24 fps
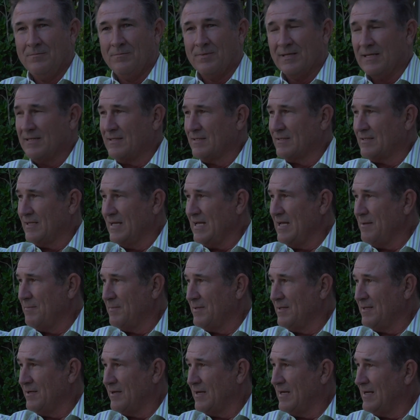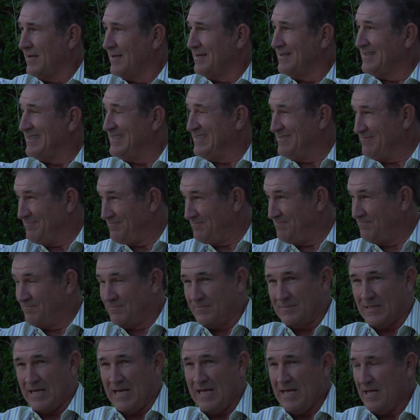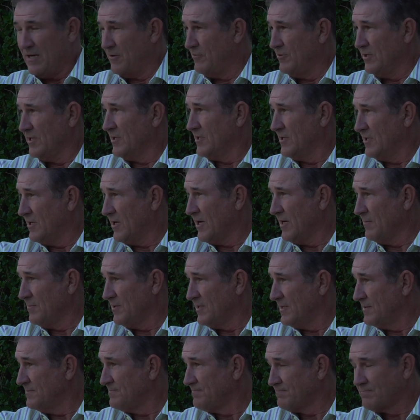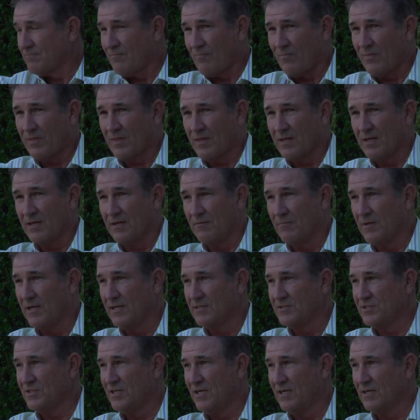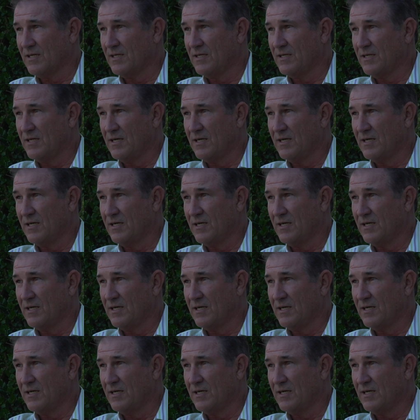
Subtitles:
But at the time, you know, I had a really good arm then when I was young.